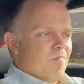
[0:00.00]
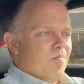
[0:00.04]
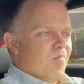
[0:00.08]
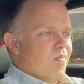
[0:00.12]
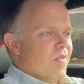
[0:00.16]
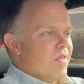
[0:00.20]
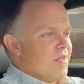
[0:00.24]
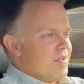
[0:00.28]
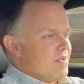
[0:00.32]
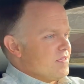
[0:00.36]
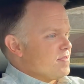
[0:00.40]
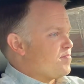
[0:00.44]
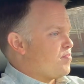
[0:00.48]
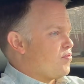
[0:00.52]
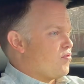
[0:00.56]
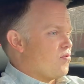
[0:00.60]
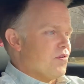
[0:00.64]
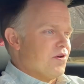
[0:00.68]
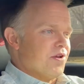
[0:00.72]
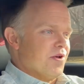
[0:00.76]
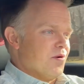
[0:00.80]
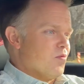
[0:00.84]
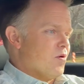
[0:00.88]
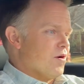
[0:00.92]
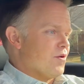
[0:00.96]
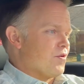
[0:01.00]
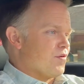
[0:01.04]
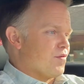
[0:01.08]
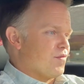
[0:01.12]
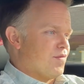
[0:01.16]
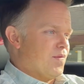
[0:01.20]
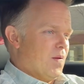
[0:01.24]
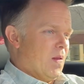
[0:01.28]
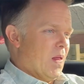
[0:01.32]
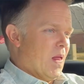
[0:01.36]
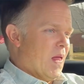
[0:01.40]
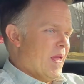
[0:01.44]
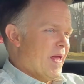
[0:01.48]
is pretty
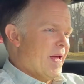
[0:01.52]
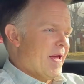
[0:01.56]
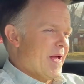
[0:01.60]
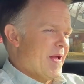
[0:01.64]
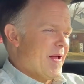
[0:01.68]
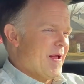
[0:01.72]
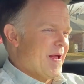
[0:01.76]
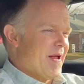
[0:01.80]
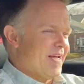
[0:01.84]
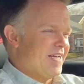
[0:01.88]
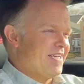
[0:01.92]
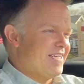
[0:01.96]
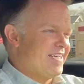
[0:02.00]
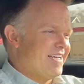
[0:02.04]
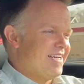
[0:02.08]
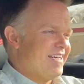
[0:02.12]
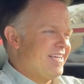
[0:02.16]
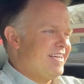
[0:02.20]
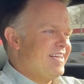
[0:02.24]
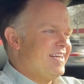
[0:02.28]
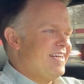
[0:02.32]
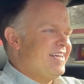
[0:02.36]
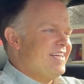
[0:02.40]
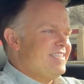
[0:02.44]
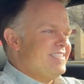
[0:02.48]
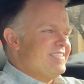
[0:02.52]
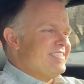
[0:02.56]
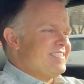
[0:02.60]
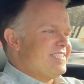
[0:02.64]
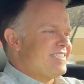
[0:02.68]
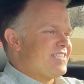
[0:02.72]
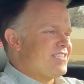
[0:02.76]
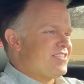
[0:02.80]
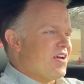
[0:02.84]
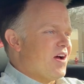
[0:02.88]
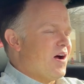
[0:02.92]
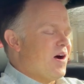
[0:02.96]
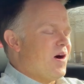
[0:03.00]
wonderful.
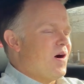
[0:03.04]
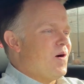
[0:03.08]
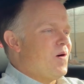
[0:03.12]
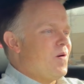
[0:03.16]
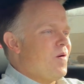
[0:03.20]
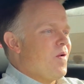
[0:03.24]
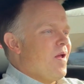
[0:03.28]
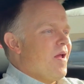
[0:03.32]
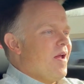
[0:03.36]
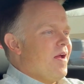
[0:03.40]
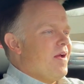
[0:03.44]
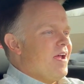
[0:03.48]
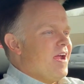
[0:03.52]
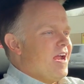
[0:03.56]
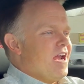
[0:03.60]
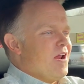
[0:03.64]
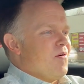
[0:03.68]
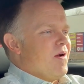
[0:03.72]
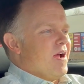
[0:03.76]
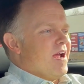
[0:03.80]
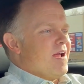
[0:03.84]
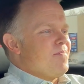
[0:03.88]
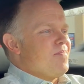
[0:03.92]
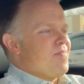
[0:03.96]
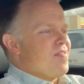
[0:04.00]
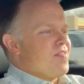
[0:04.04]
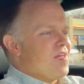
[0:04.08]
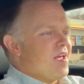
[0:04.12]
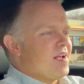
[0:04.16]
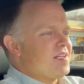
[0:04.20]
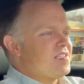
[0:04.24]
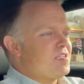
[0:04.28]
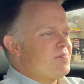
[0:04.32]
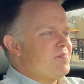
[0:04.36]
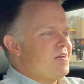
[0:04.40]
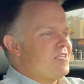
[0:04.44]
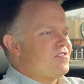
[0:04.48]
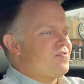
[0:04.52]
So anyway,
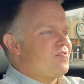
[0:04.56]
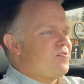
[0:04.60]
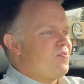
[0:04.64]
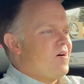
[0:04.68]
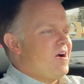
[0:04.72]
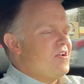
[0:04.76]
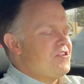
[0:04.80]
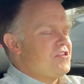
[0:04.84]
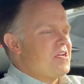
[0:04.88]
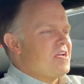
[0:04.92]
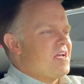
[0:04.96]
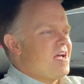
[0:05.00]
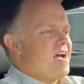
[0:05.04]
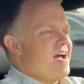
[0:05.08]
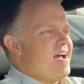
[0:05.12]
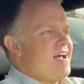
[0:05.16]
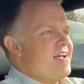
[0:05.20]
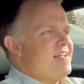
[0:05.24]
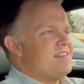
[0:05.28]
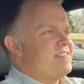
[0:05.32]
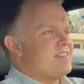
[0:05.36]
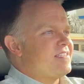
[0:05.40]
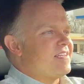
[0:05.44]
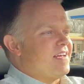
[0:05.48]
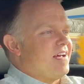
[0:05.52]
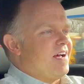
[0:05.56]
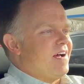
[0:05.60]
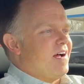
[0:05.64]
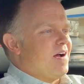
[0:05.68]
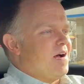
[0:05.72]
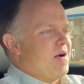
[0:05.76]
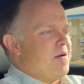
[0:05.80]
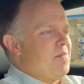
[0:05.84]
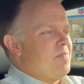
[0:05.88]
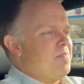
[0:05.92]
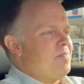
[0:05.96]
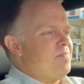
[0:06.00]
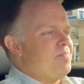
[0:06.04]
thanks so much for watching, guys.
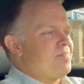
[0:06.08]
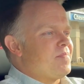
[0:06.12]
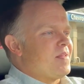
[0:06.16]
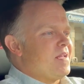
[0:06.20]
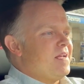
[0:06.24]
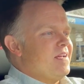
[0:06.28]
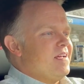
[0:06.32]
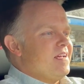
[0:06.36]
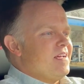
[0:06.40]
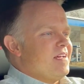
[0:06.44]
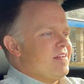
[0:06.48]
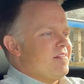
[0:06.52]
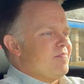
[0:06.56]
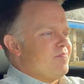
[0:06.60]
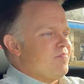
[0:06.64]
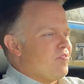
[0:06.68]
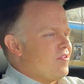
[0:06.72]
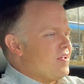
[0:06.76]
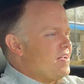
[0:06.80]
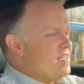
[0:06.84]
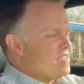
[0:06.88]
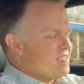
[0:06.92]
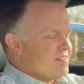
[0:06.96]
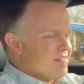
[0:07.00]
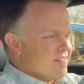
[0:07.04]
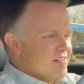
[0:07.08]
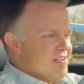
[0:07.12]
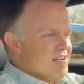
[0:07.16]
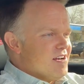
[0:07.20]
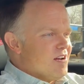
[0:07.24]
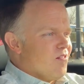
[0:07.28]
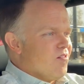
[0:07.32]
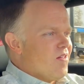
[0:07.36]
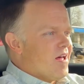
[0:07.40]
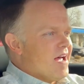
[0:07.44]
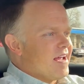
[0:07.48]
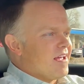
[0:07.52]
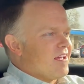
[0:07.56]
Please,
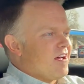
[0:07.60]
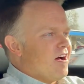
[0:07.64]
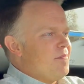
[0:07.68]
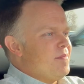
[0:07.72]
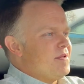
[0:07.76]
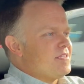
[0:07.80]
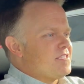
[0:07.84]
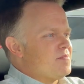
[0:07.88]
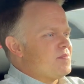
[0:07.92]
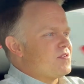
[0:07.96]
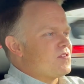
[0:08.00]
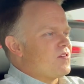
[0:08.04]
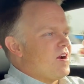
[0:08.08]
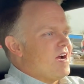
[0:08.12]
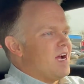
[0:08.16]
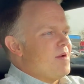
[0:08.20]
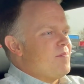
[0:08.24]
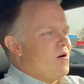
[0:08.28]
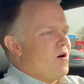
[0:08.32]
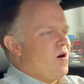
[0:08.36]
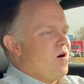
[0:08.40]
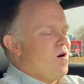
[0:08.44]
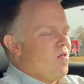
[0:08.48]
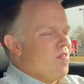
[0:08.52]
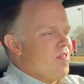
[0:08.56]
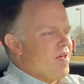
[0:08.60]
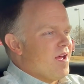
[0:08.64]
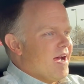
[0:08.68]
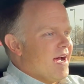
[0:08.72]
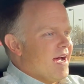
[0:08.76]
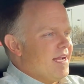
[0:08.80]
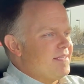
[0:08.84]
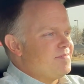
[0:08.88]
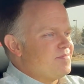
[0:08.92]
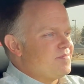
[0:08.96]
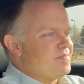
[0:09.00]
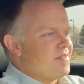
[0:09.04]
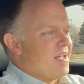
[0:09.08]
like, comment, subscribe, all
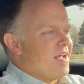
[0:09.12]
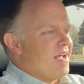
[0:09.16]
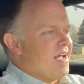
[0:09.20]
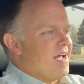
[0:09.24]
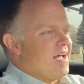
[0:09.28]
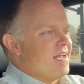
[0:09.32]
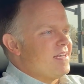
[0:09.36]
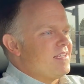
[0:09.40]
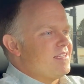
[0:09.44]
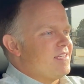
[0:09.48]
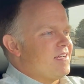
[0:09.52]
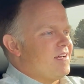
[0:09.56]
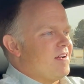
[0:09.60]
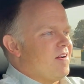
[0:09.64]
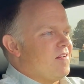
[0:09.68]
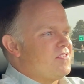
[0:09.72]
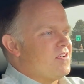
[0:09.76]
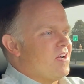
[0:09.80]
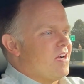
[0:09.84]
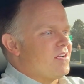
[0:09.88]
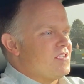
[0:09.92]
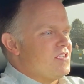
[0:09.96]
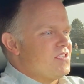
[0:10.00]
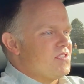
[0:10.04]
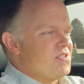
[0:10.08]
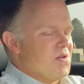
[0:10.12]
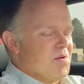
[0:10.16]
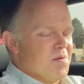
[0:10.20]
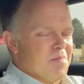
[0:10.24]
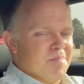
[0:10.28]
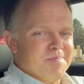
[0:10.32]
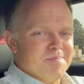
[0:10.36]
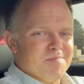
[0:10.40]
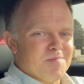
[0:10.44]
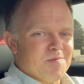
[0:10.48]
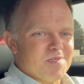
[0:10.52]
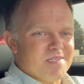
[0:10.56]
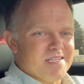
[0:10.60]
that, and I'll talk to you
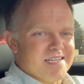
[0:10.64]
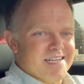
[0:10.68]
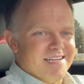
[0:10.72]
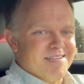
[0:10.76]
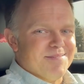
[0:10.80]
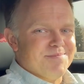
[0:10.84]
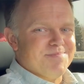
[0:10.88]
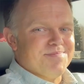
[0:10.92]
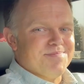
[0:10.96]
soon. See ya.